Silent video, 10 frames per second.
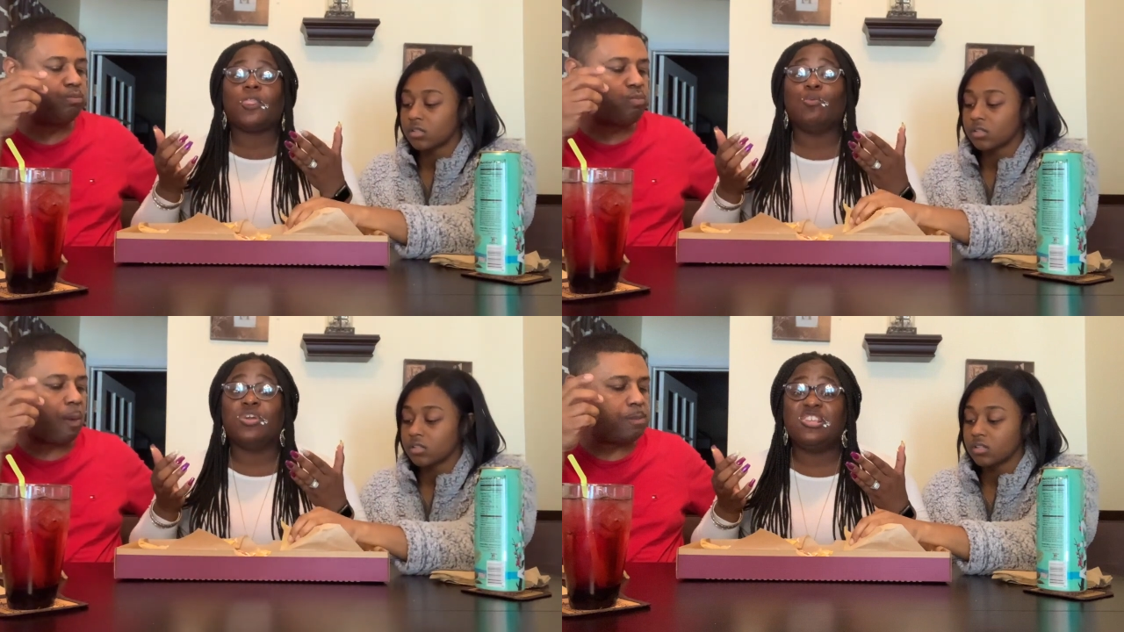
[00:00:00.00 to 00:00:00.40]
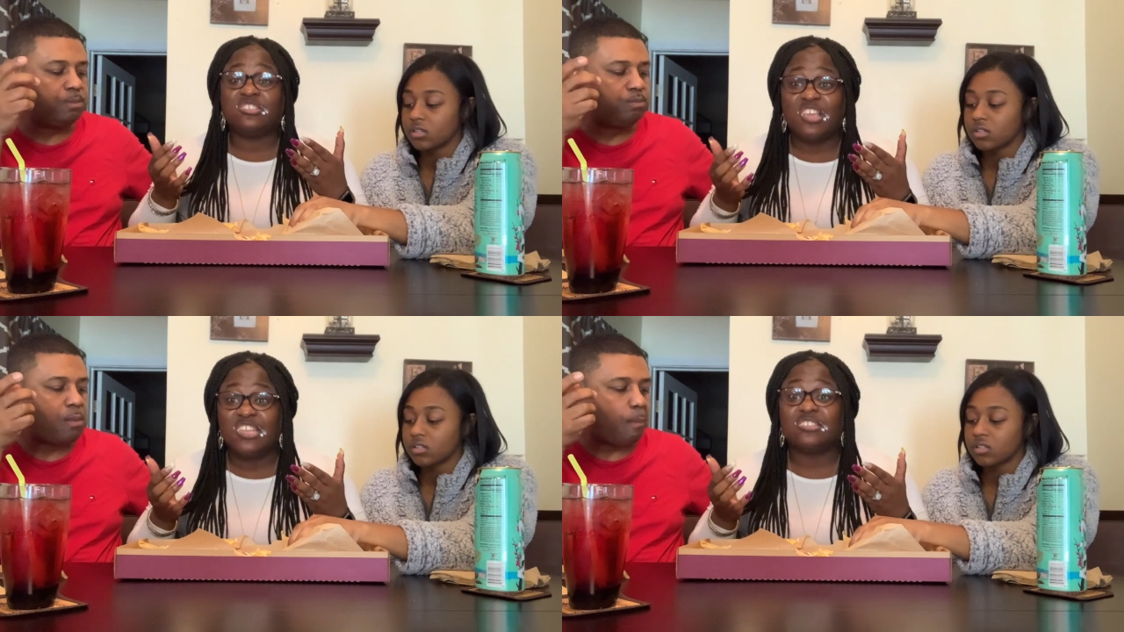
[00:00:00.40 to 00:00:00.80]
Speaker 1: What
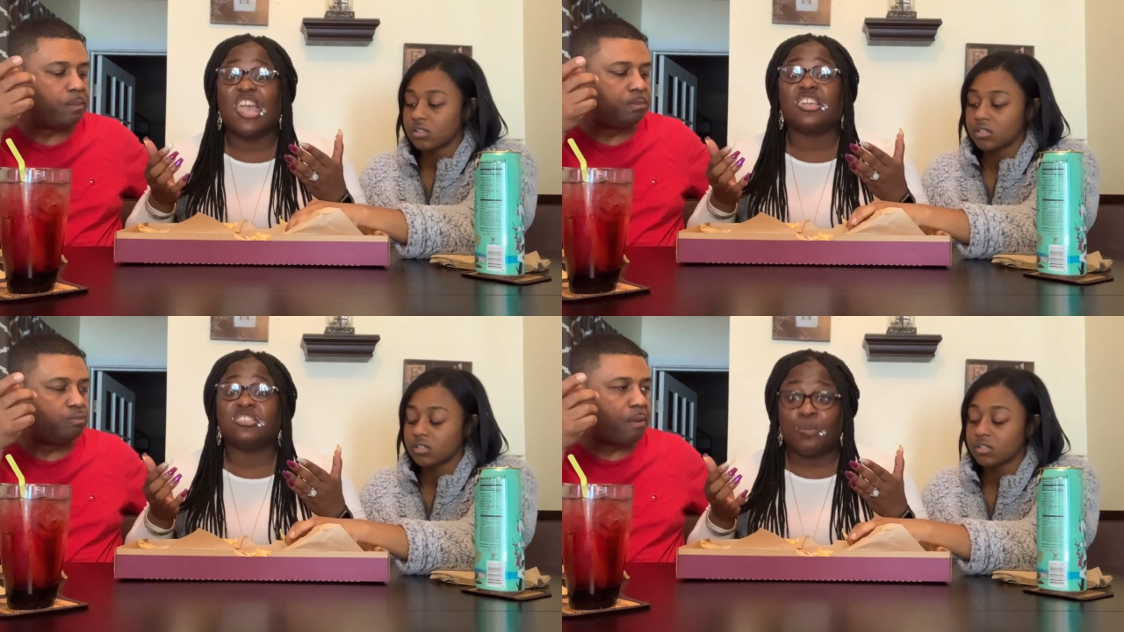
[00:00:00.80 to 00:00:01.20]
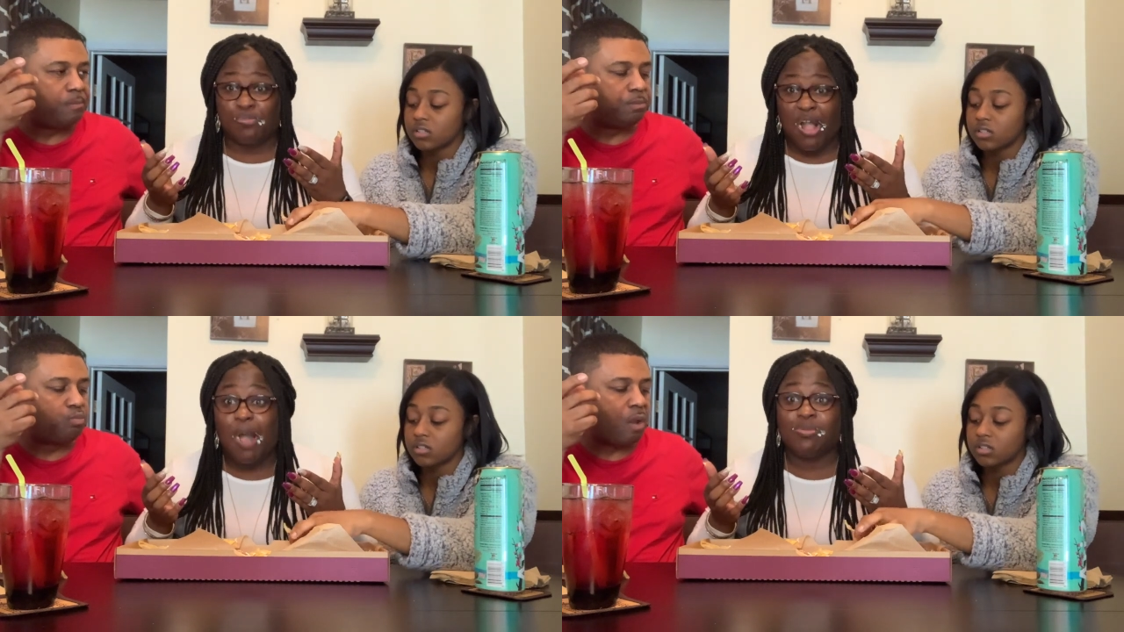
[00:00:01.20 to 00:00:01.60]
it tastes like is a
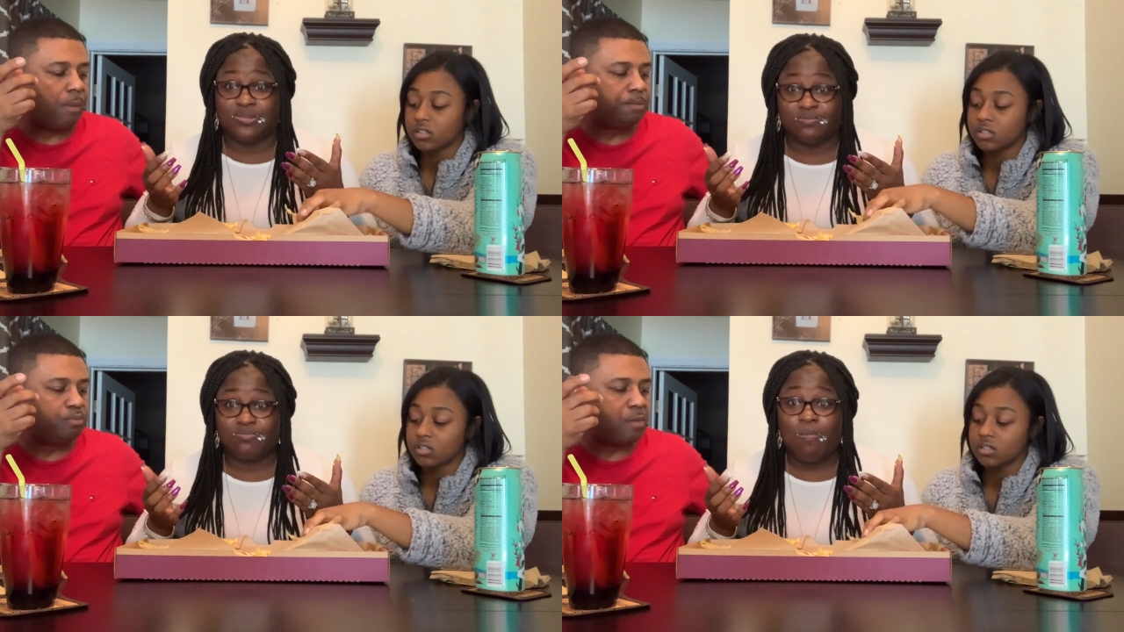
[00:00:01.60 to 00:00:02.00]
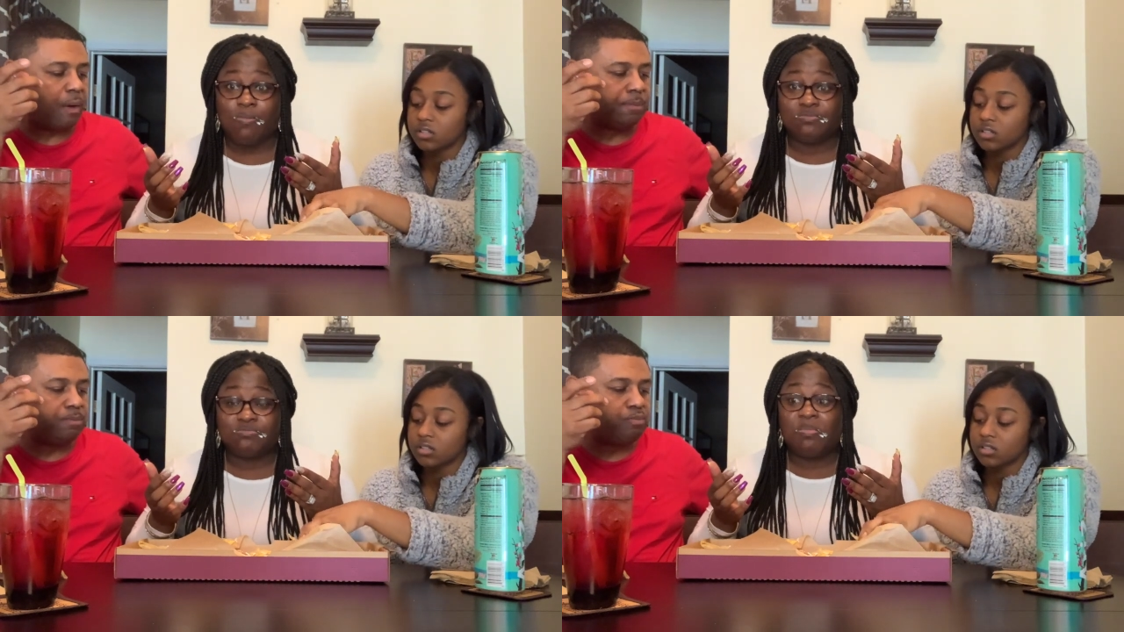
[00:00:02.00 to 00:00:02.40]
problem.
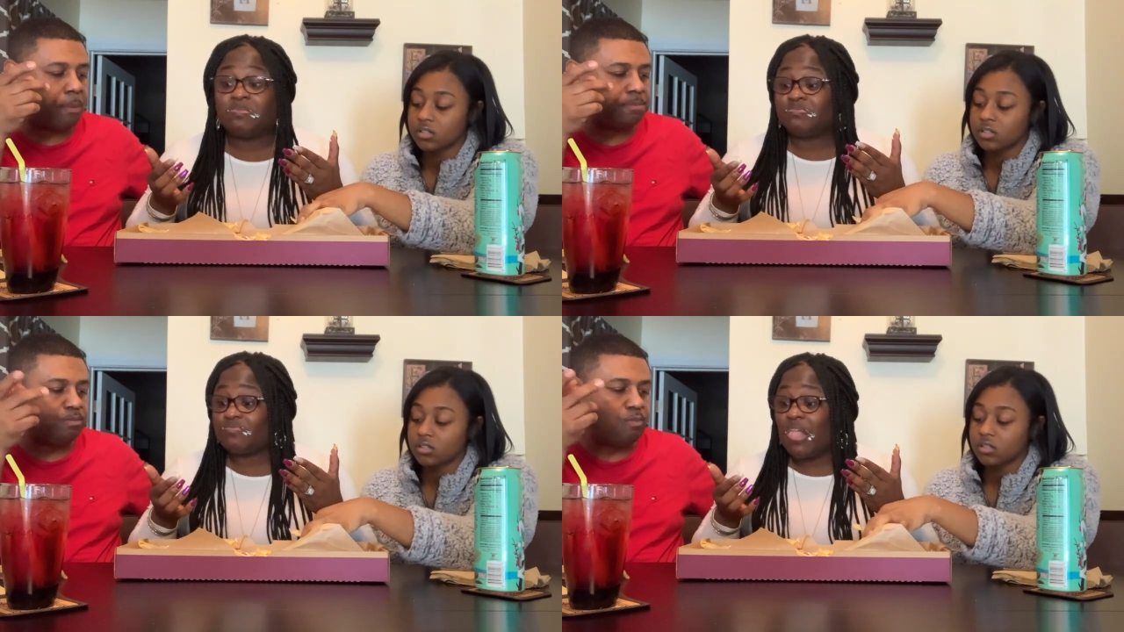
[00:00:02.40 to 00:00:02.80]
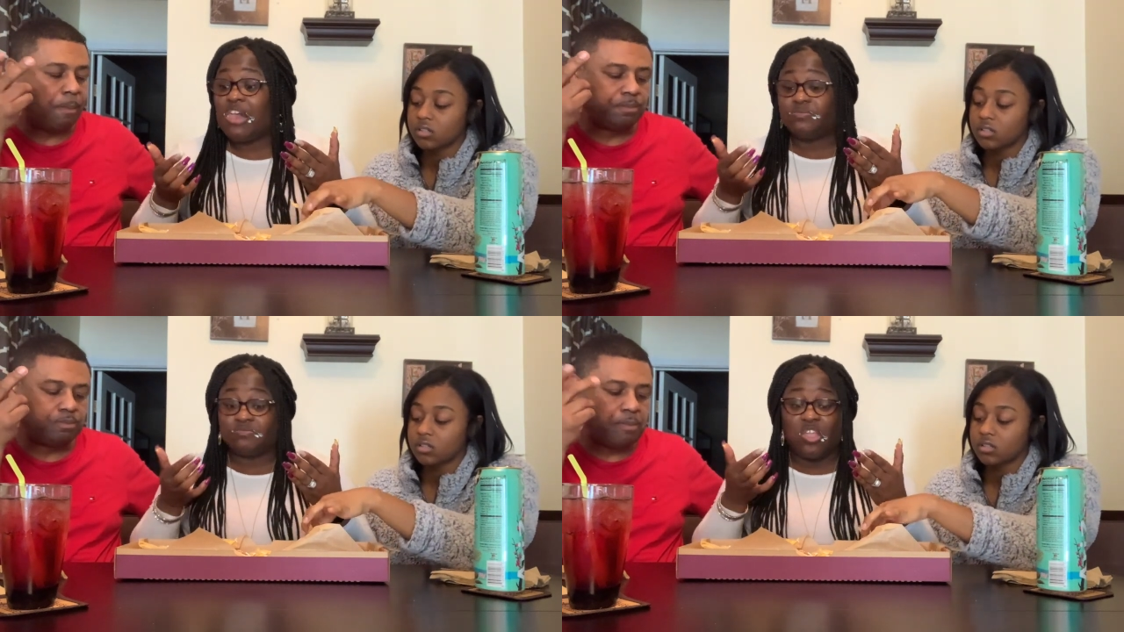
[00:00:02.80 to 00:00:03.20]

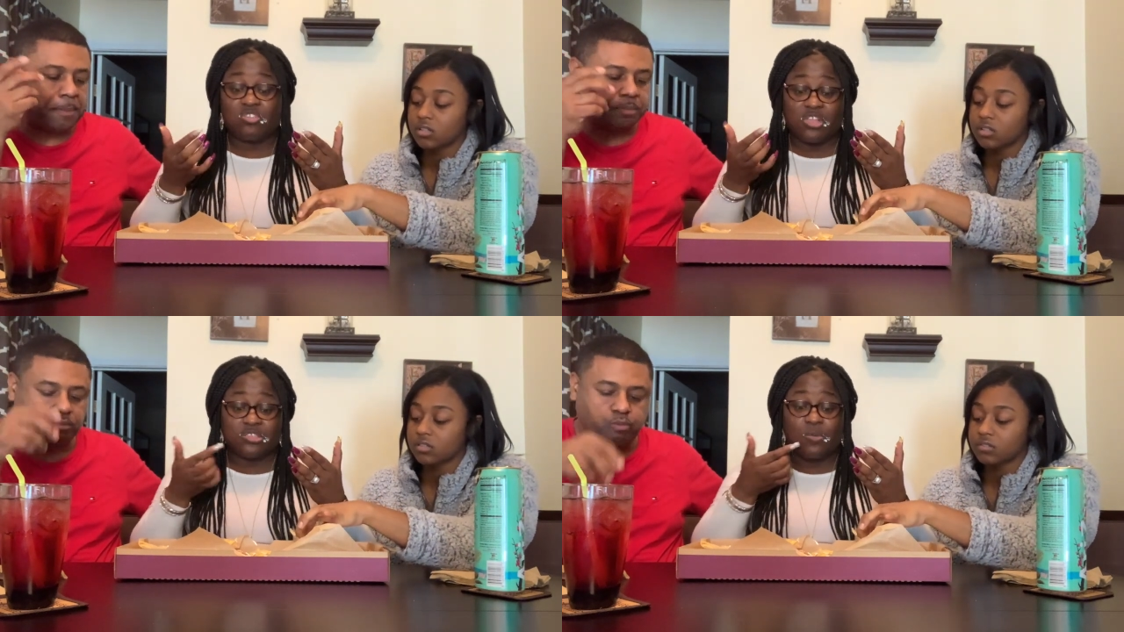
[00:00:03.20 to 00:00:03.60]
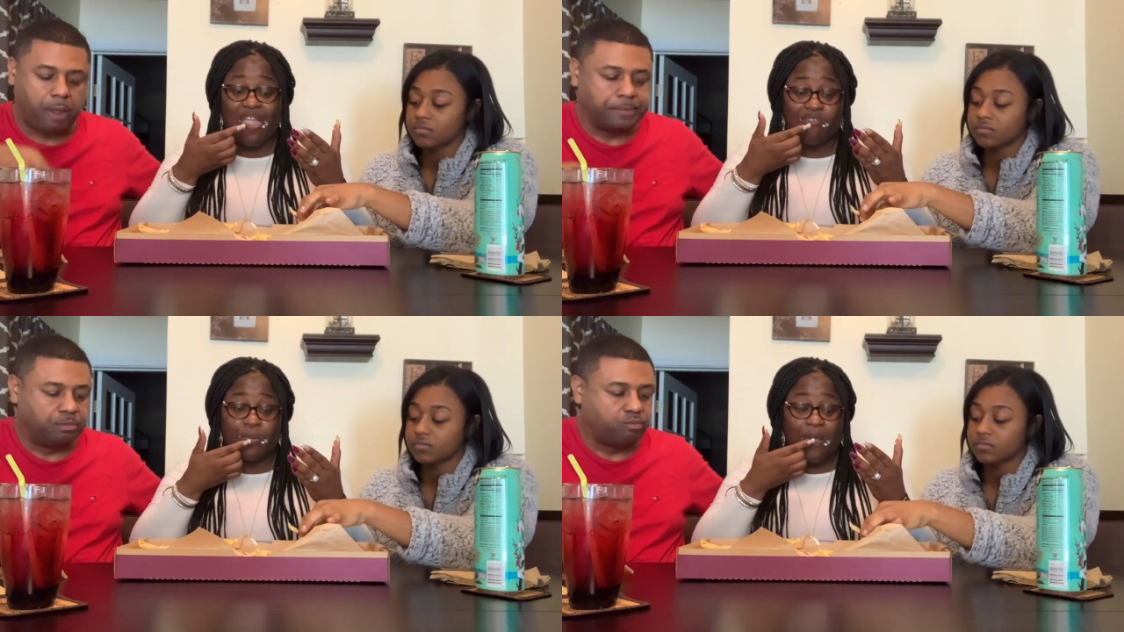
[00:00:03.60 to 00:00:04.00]
It tastes like we
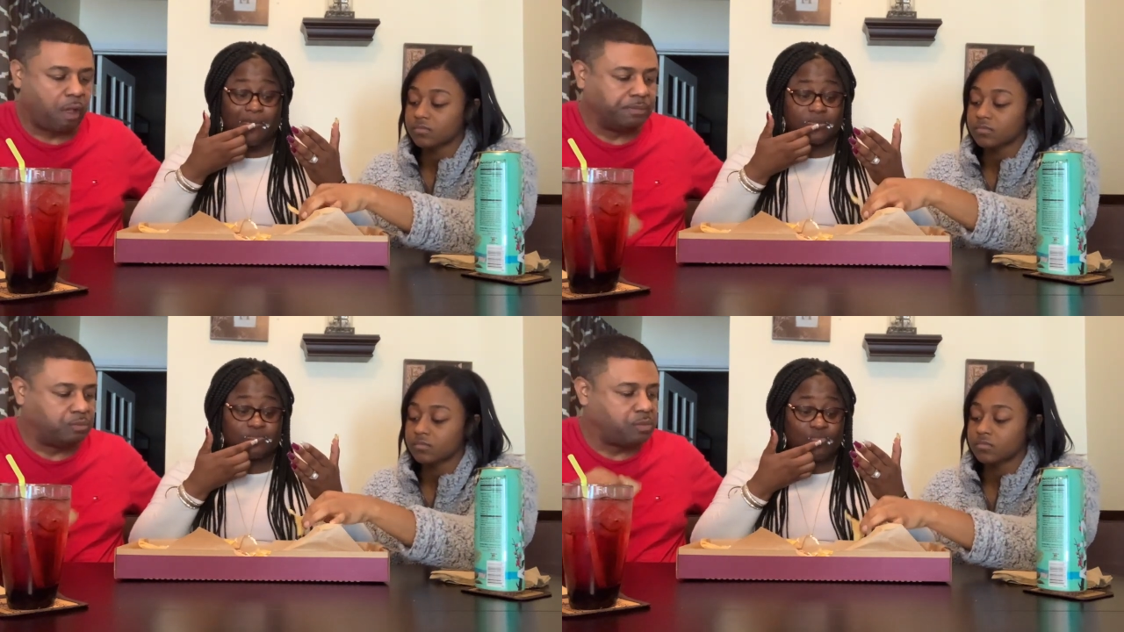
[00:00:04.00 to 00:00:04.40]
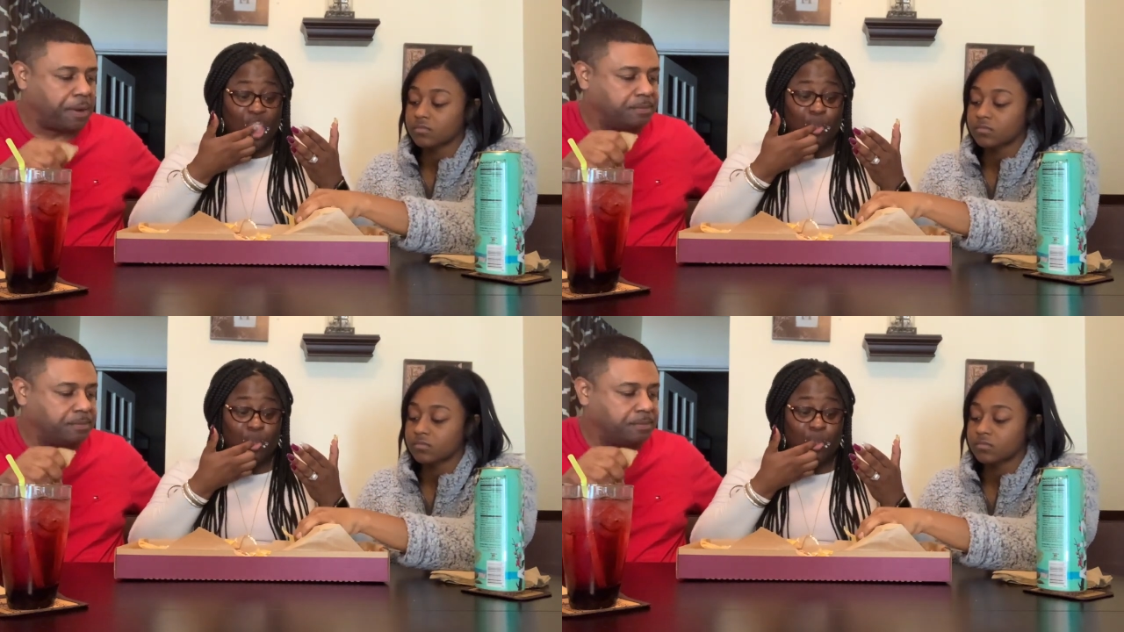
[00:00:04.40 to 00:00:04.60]
have a problem.